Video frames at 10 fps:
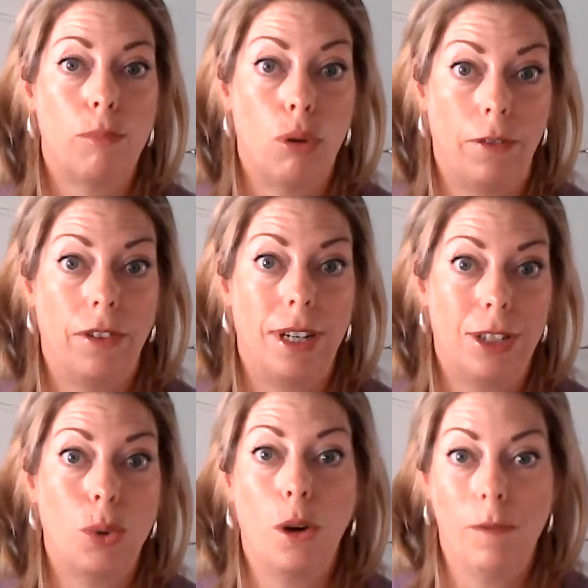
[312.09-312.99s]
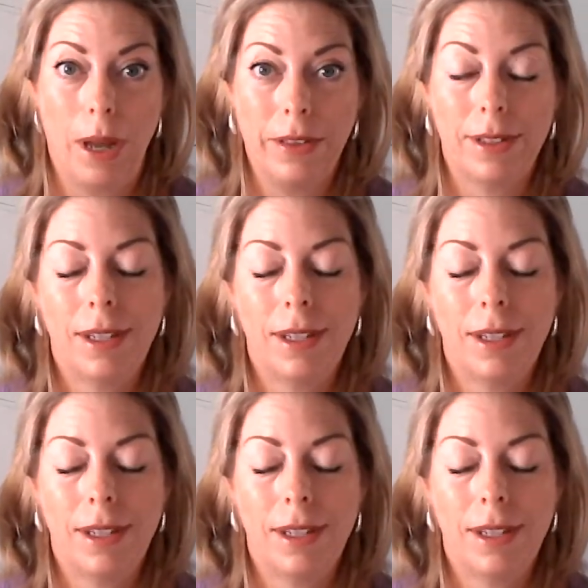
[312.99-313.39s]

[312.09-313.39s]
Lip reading: profit in 12 months.